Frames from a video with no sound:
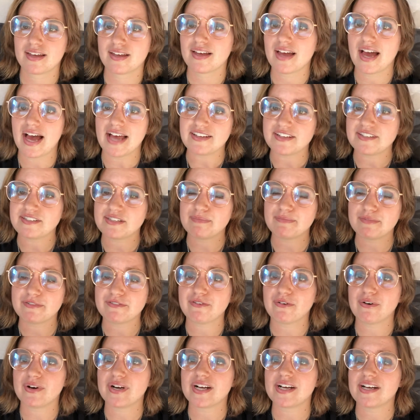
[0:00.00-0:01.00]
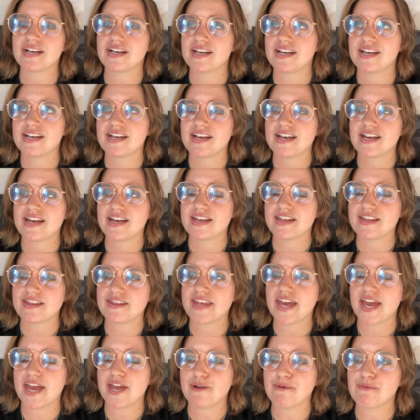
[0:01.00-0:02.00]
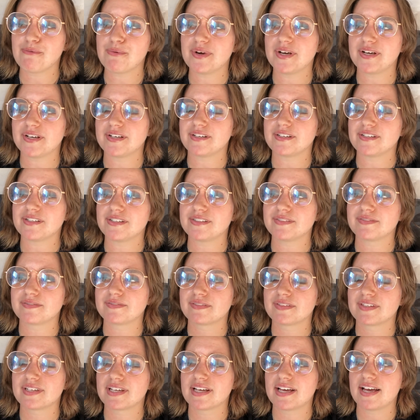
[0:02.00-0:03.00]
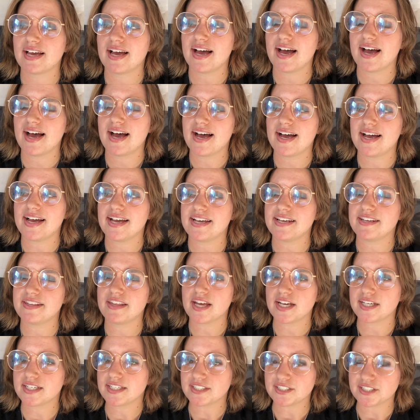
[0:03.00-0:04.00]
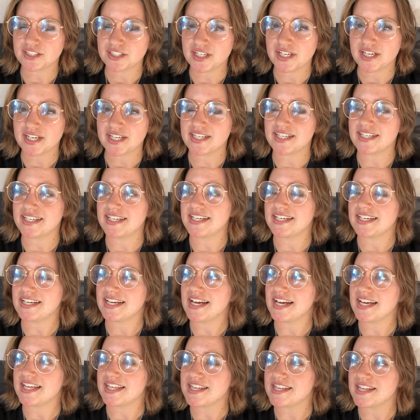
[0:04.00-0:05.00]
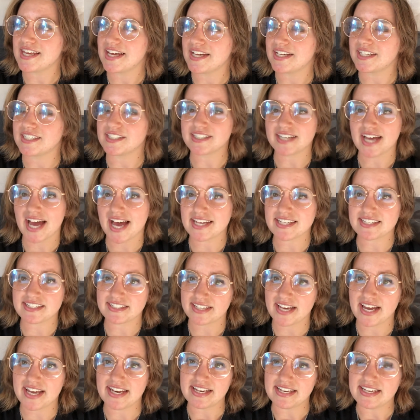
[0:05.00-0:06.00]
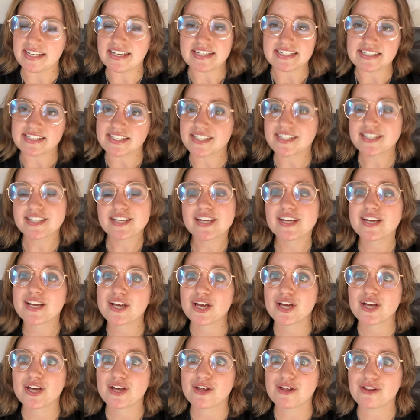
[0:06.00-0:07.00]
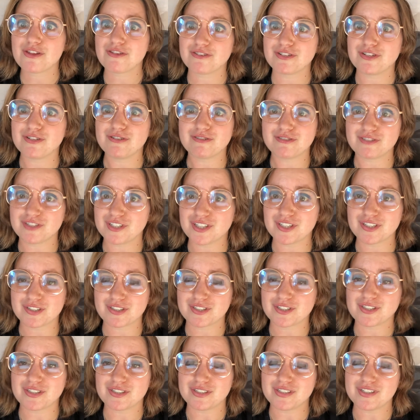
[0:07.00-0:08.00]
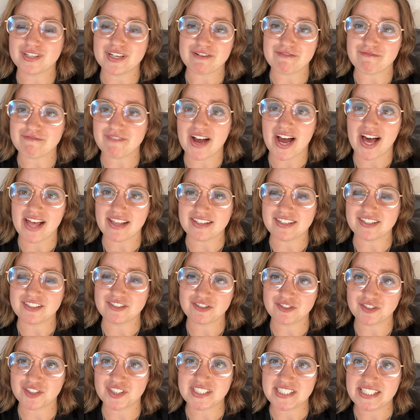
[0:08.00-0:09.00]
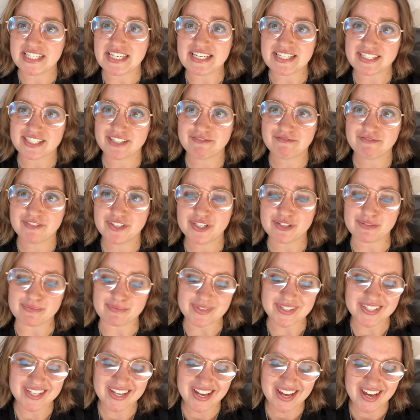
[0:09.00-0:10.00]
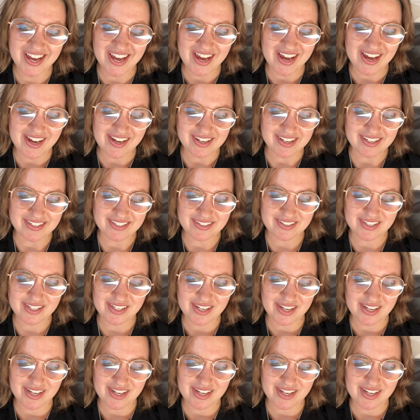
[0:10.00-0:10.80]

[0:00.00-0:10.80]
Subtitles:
as I said before, they will hide their insecurity and their gaslightiness through critical and valid critiques of films. Because